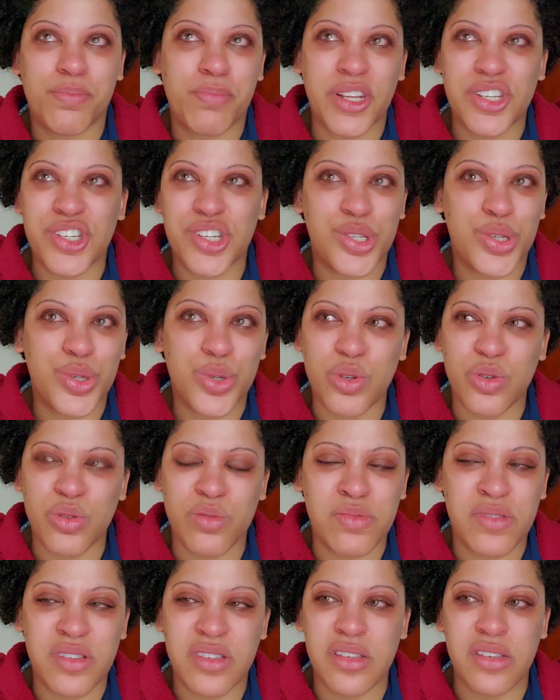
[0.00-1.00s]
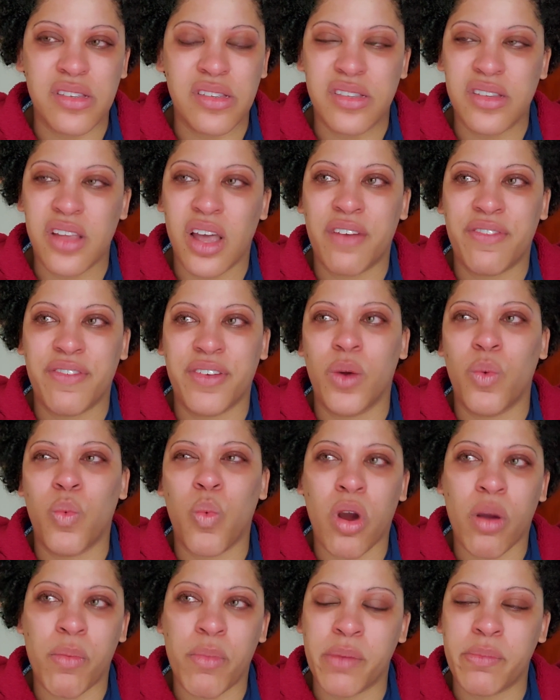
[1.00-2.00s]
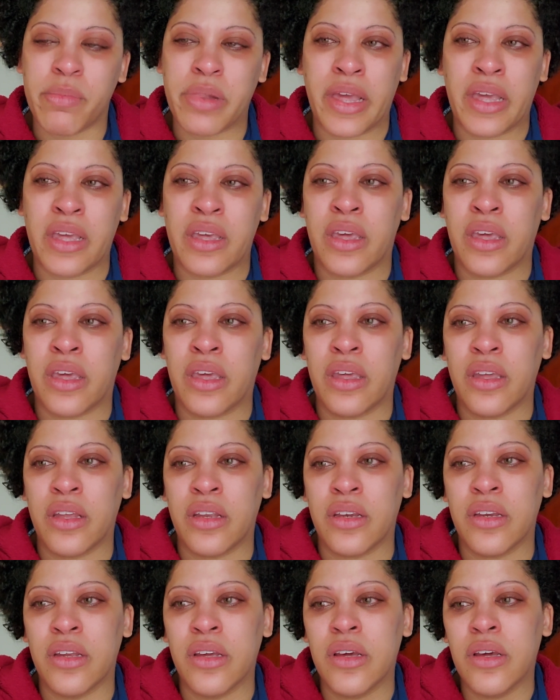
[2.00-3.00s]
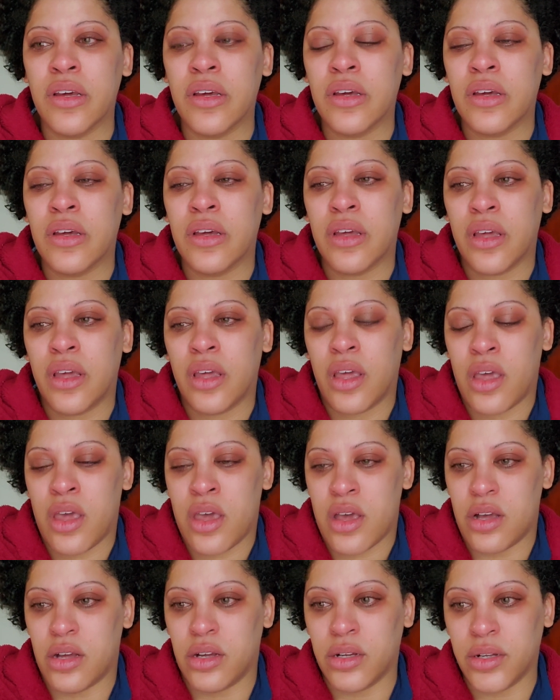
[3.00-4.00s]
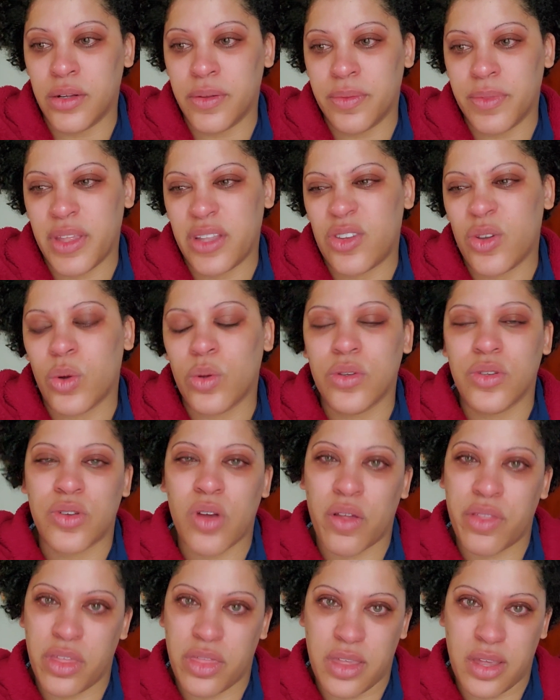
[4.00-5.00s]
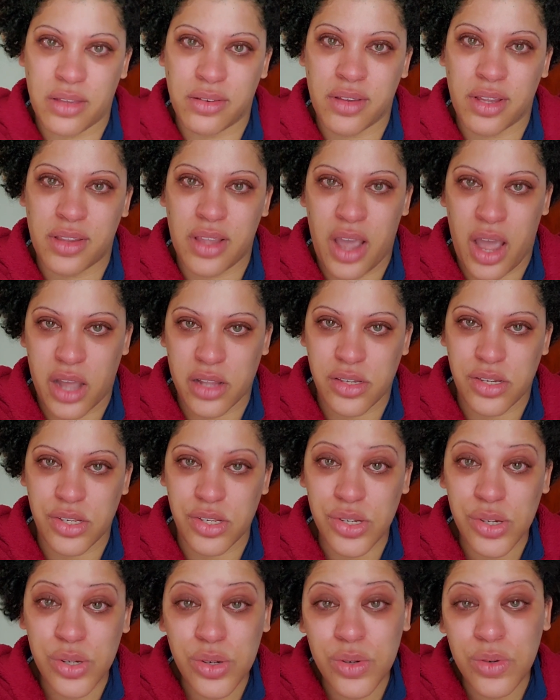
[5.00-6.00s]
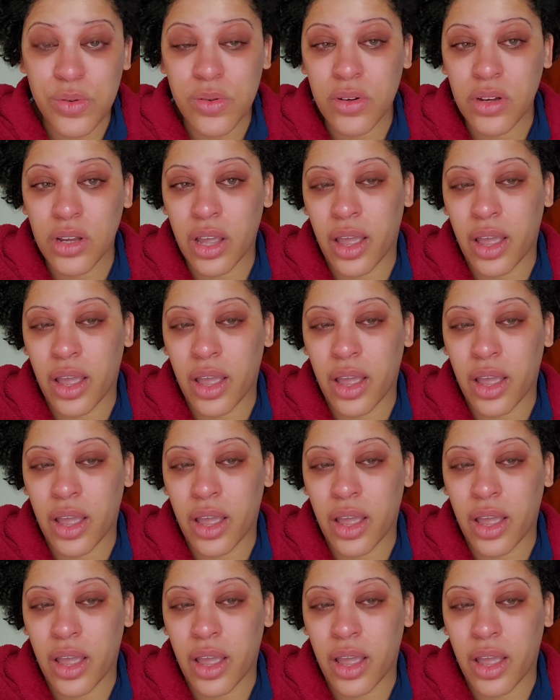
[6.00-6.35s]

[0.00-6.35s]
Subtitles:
bunch of tubes and stuff and a warming blanket, and they told us all the things that they had to do,